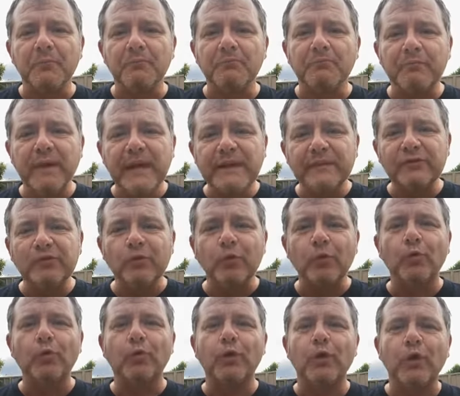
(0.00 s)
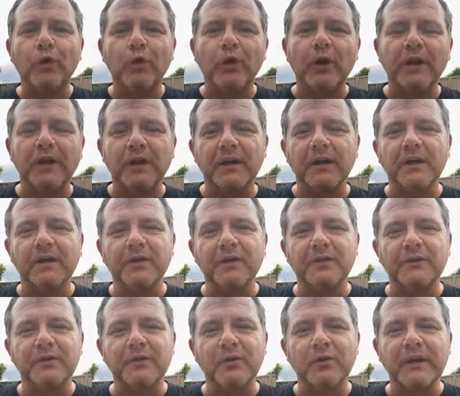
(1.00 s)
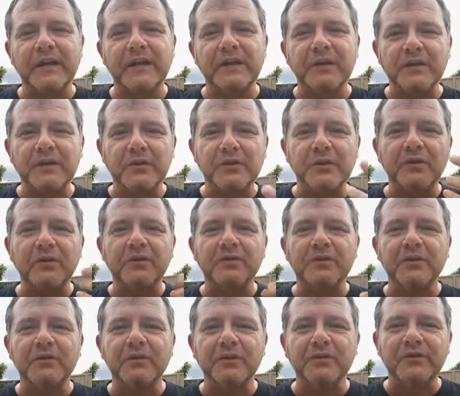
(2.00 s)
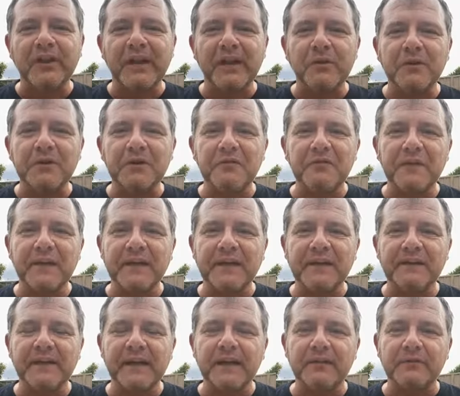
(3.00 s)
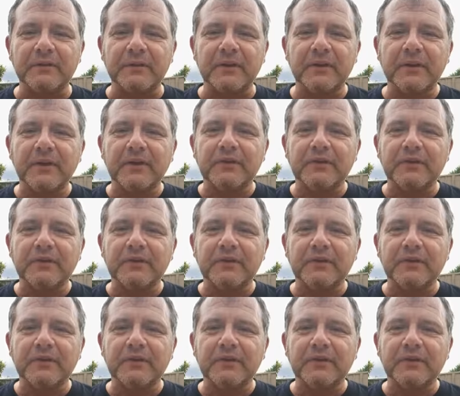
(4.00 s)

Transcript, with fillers: mental uh, cookie that you can you can take when you're feeling down.